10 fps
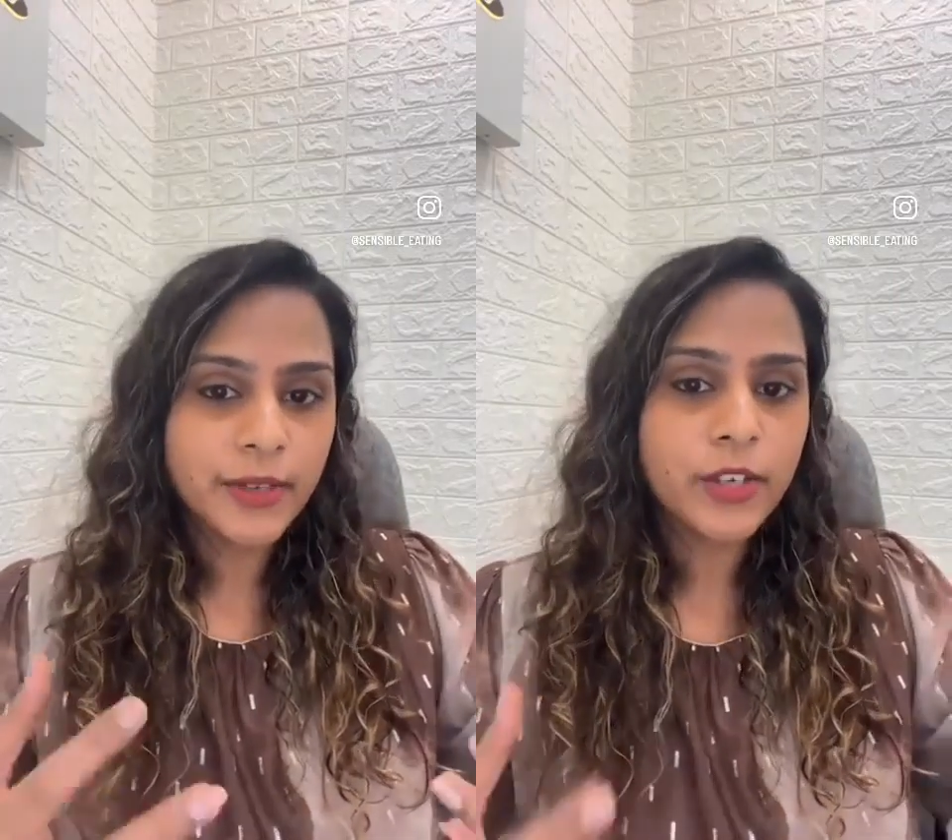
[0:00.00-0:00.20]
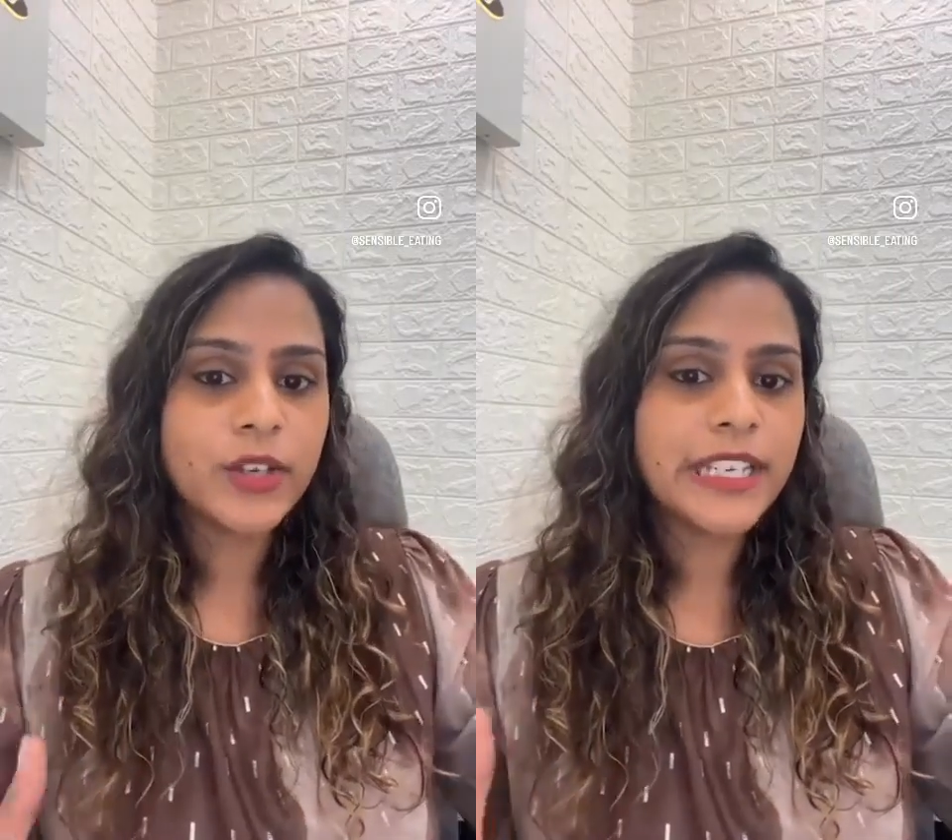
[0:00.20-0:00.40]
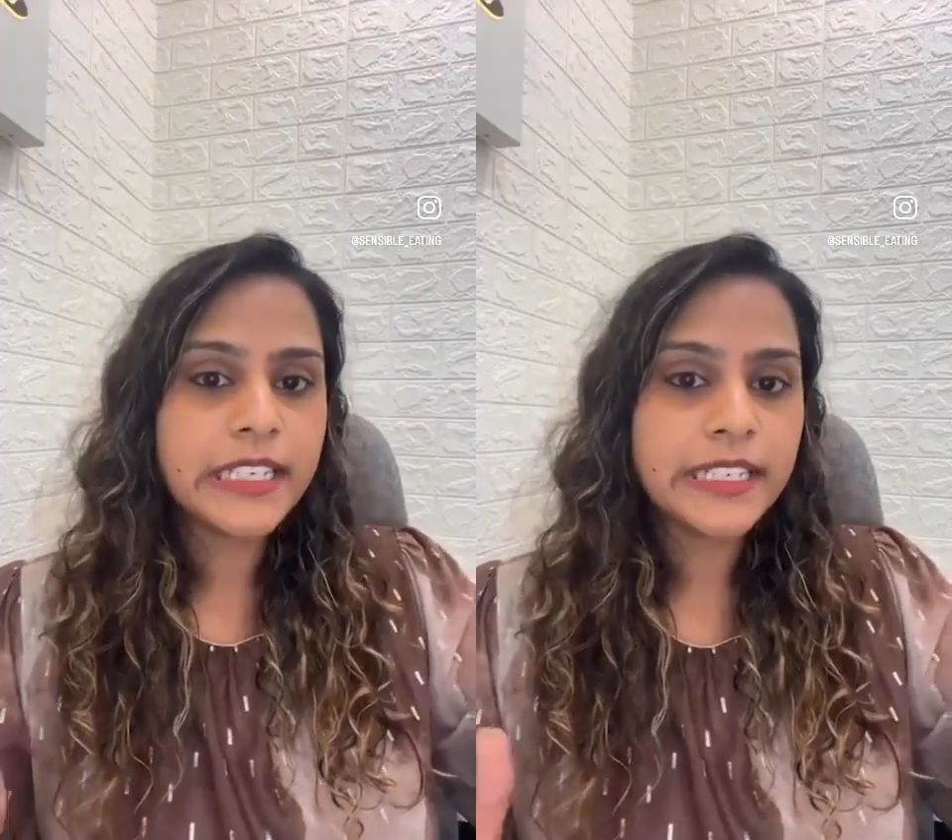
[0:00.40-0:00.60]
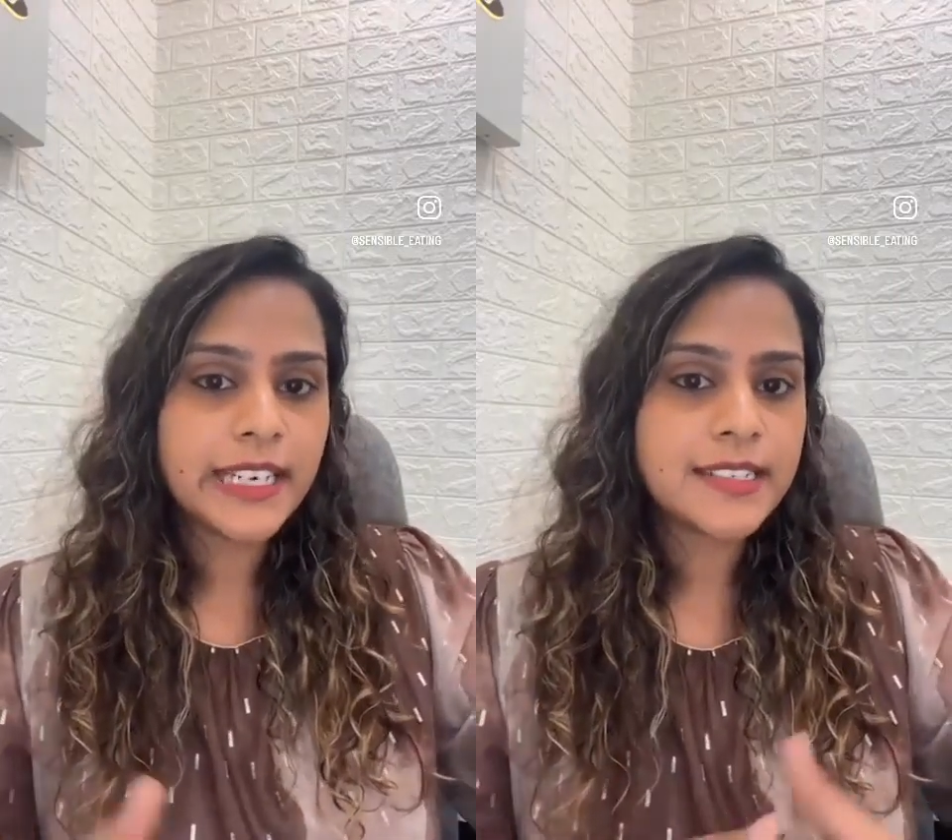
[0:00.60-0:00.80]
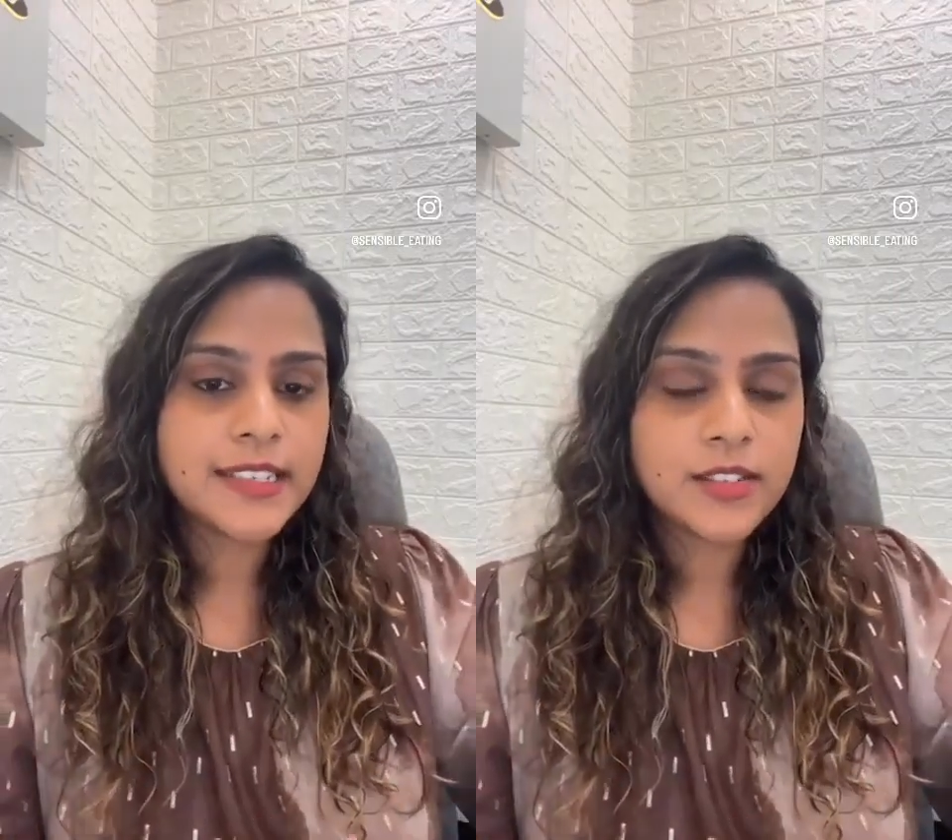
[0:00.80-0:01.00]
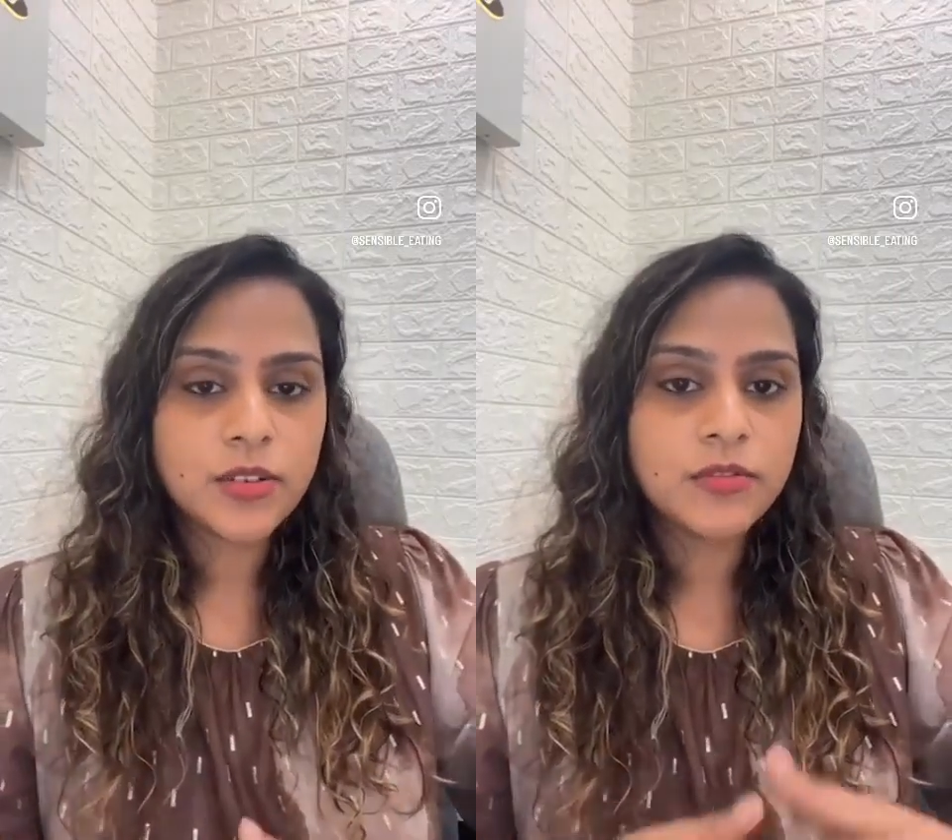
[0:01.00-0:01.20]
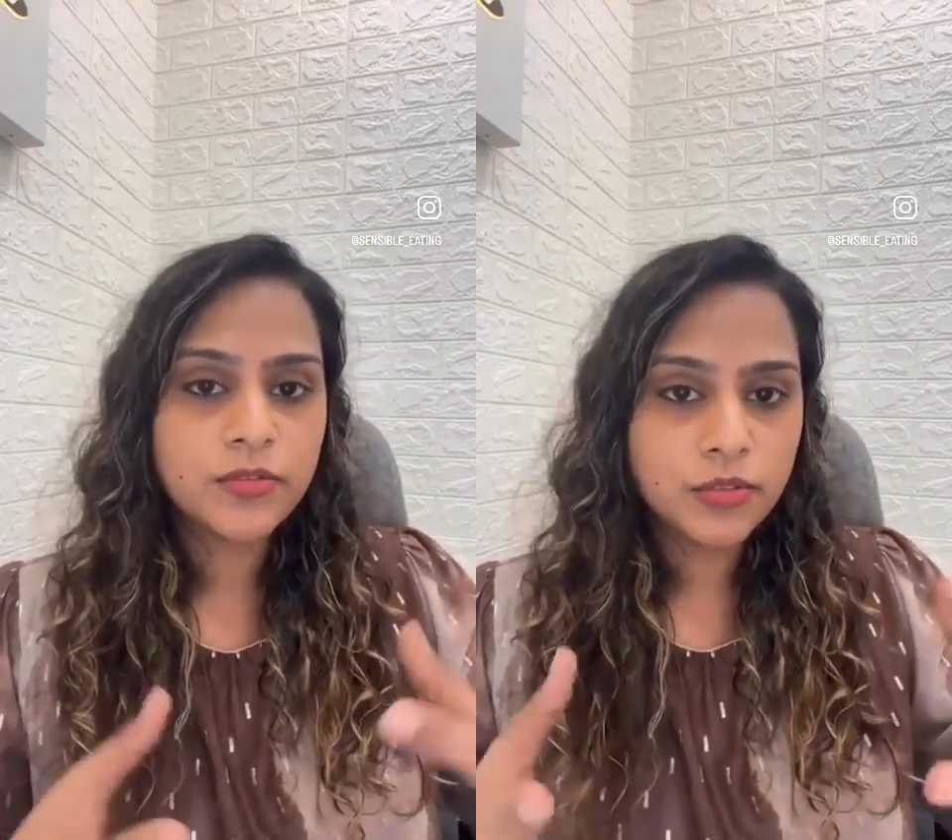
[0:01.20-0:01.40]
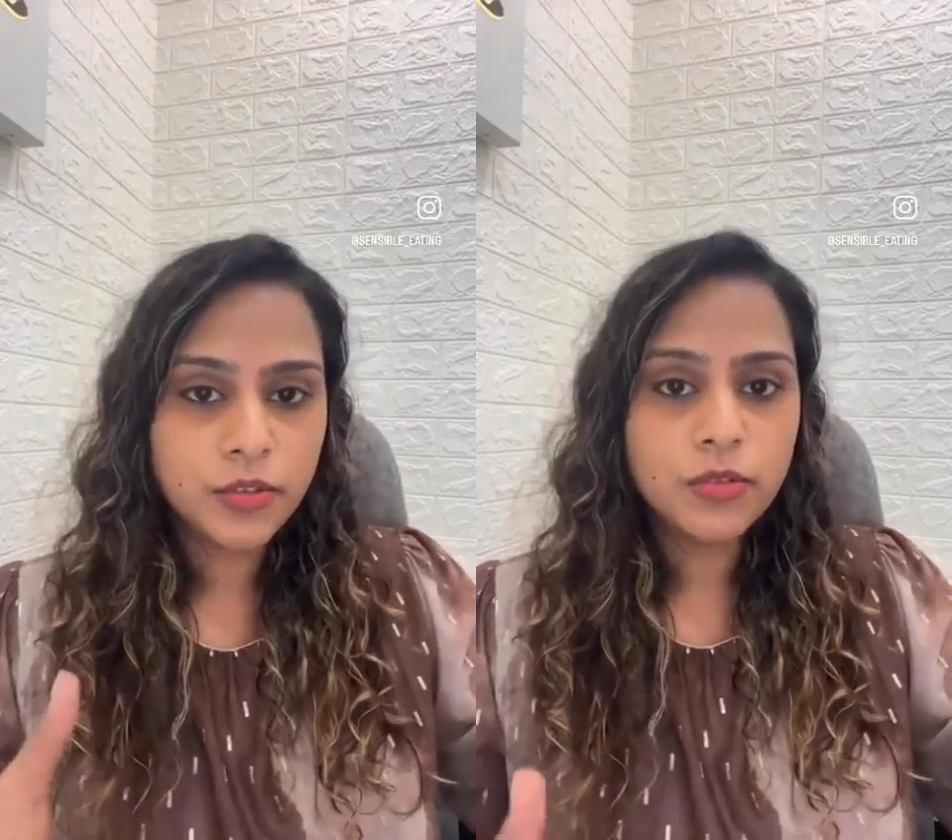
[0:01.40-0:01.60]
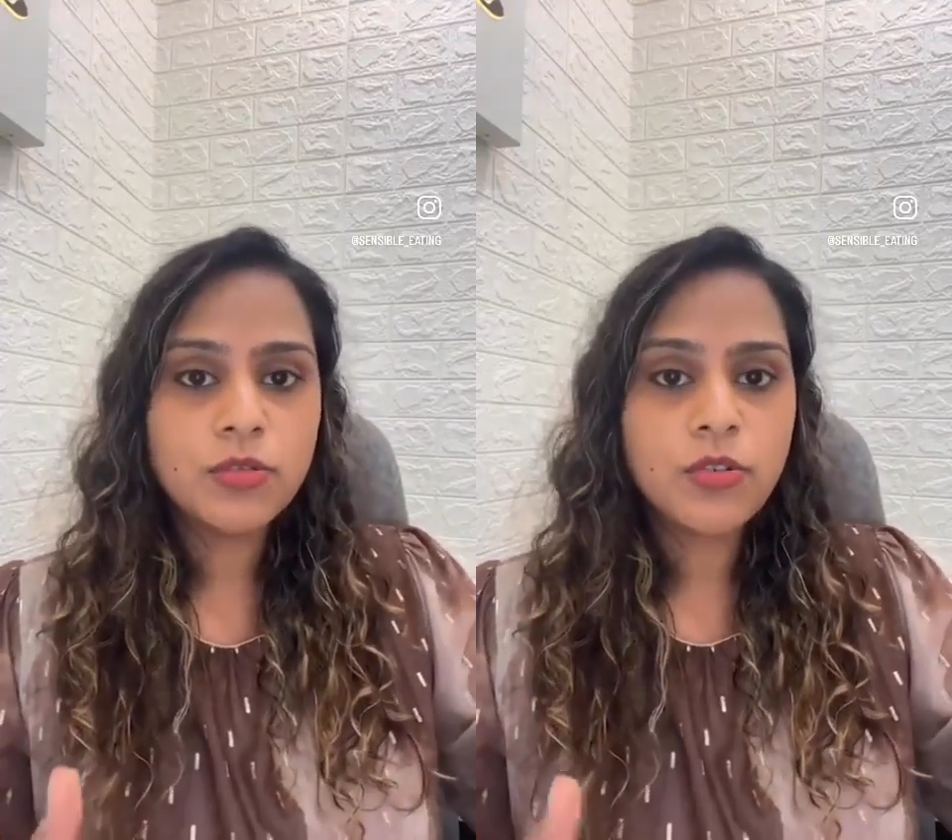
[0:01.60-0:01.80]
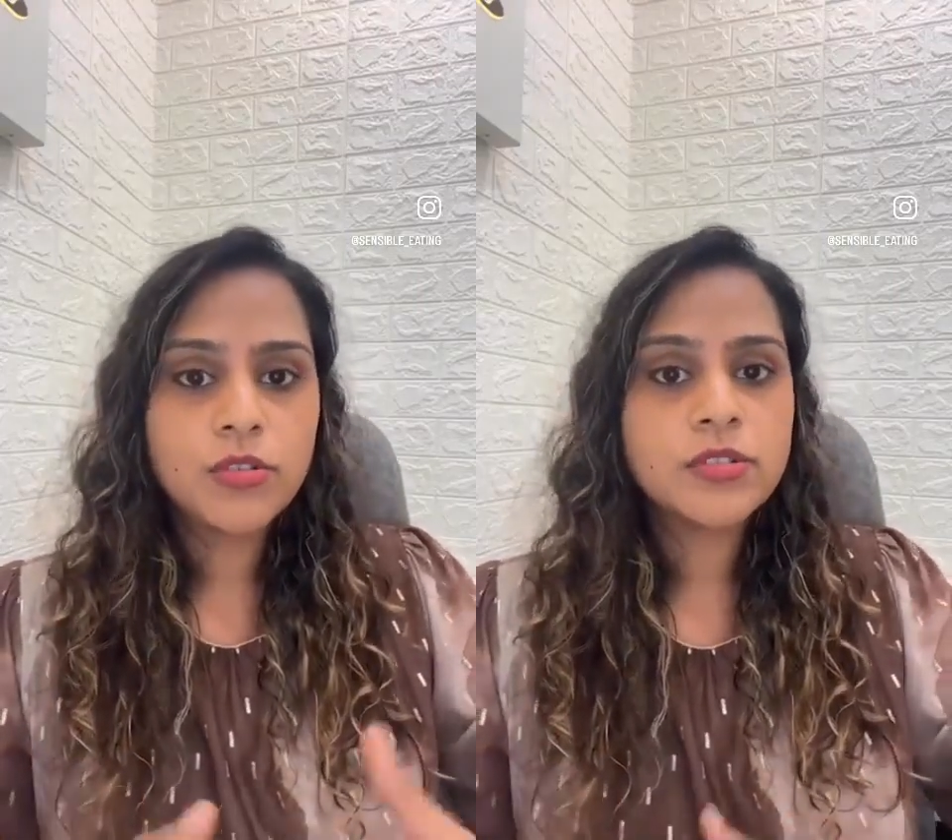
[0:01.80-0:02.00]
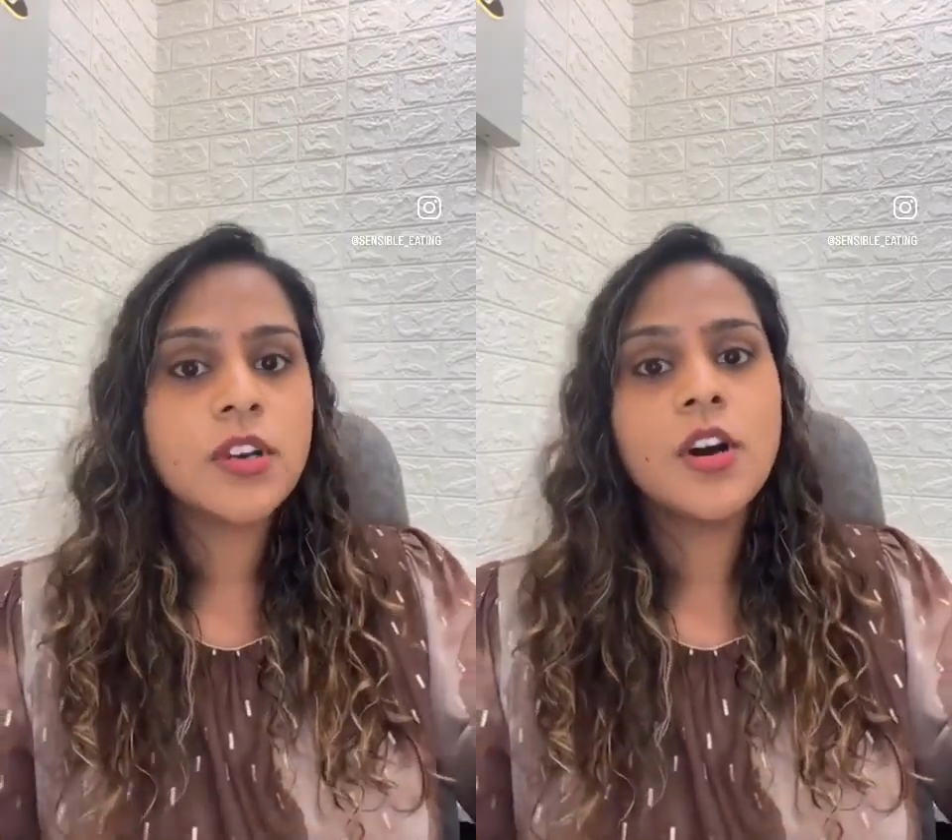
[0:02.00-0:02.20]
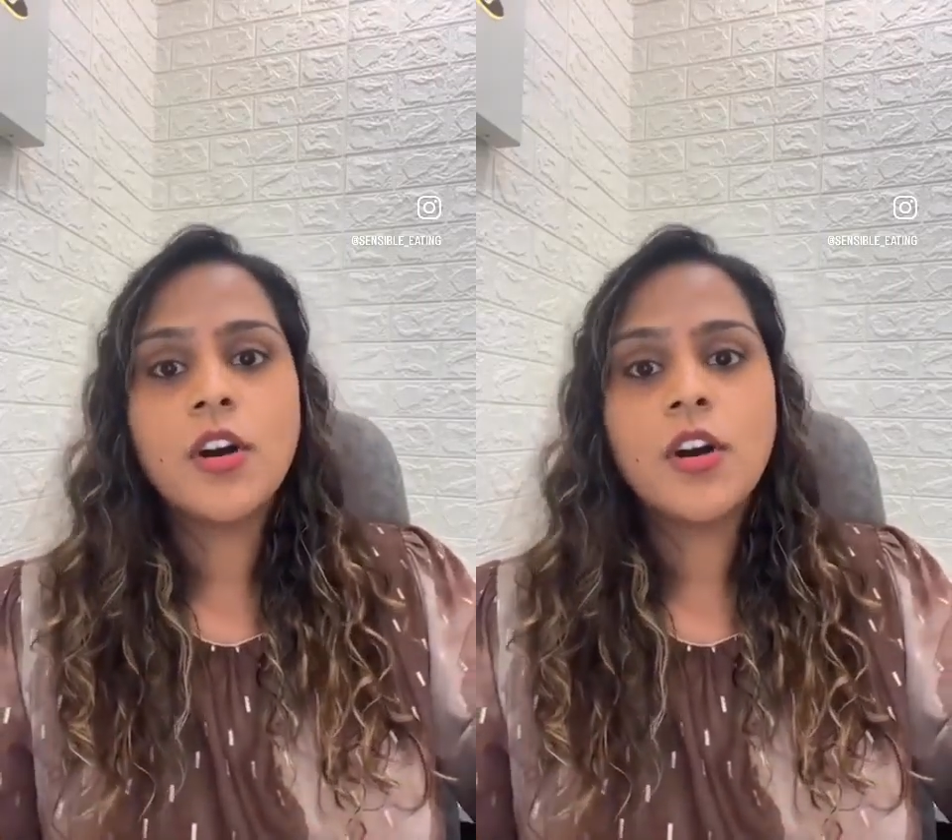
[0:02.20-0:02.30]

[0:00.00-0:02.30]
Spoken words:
when you're eating excess of glucose,